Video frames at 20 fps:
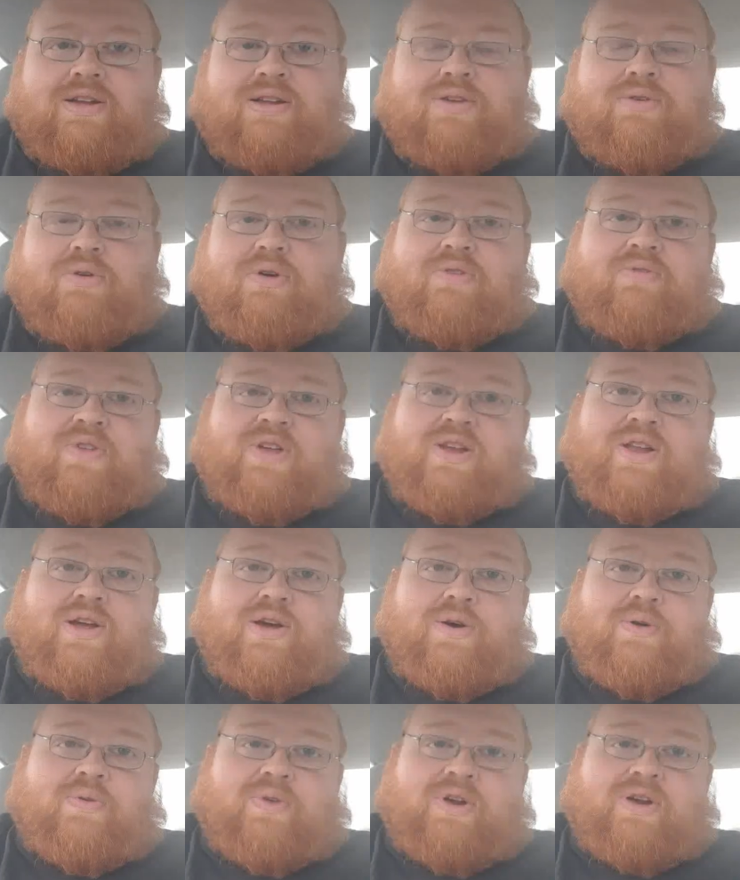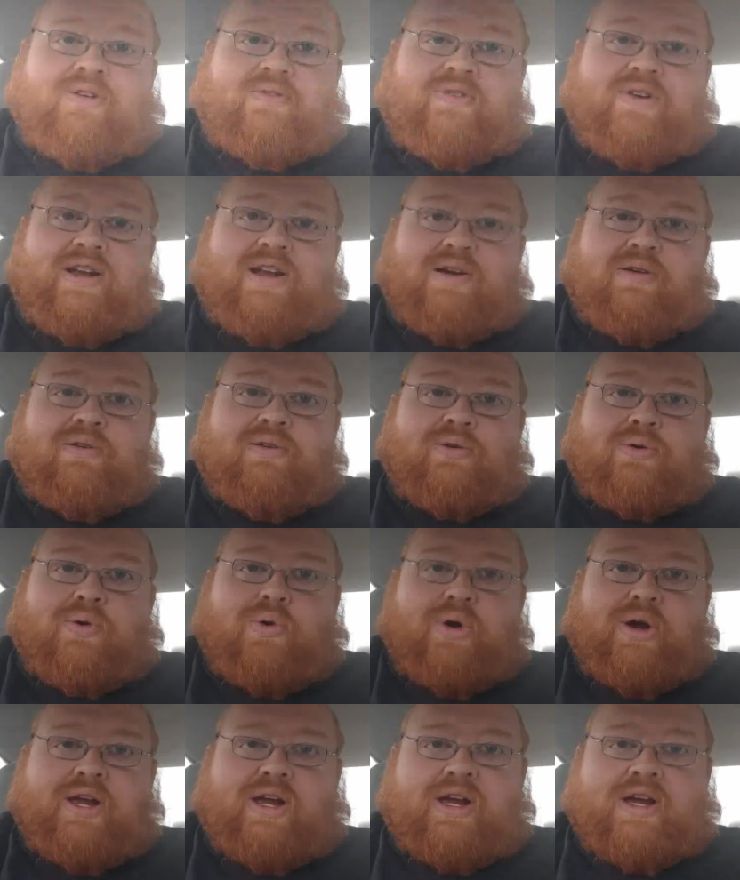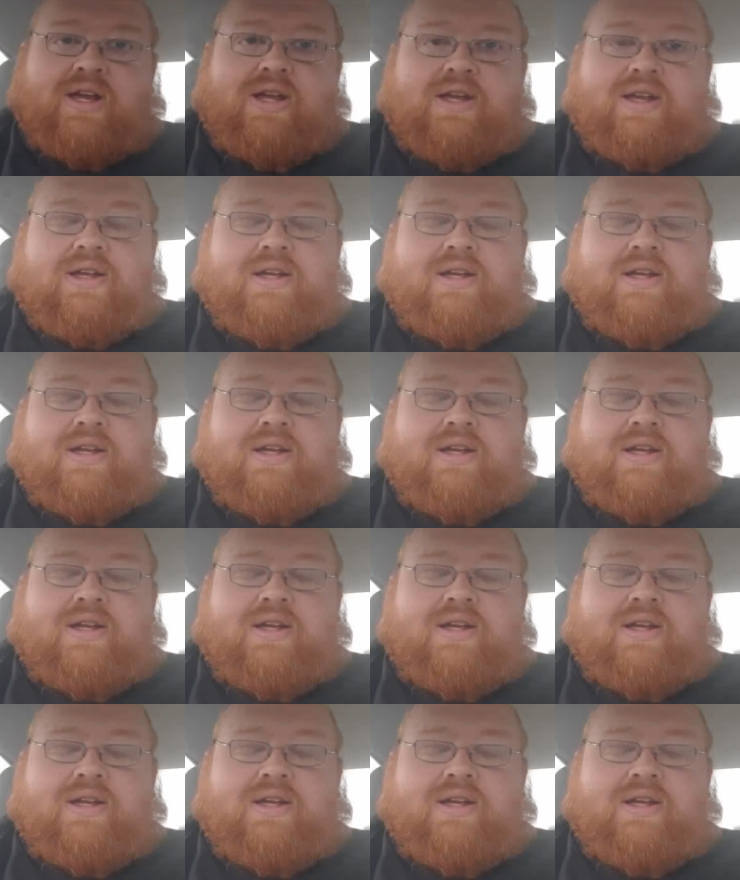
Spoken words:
Or if they don't, they're going to find out real quick.